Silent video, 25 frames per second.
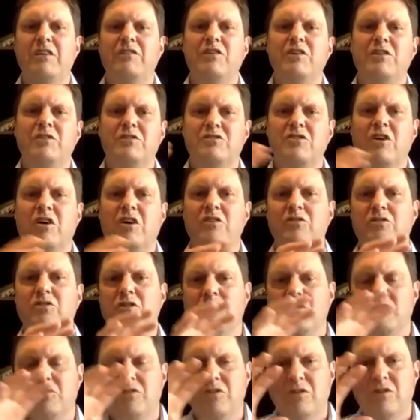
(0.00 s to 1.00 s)
if you can start
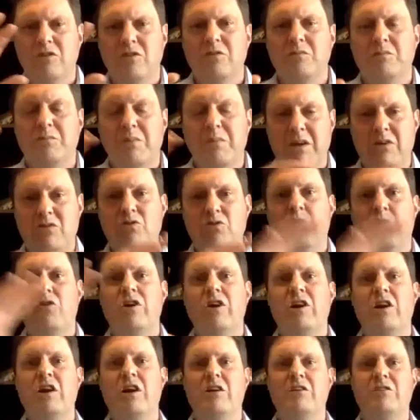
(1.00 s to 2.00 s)
to, to
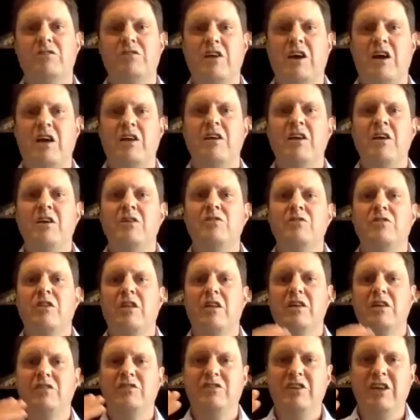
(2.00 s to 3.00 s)
pictorialize that so
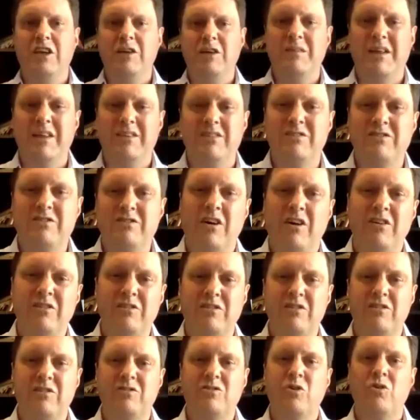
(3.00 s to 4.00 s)
that your team then start
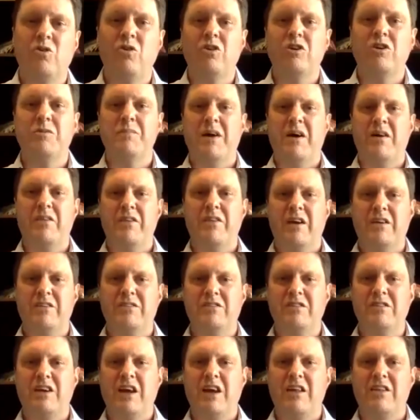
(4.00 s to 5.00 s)
to talk about that
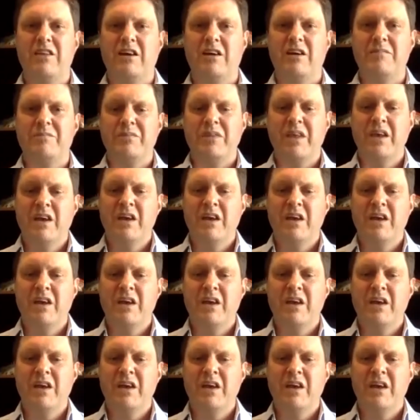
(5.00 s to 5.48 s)
together.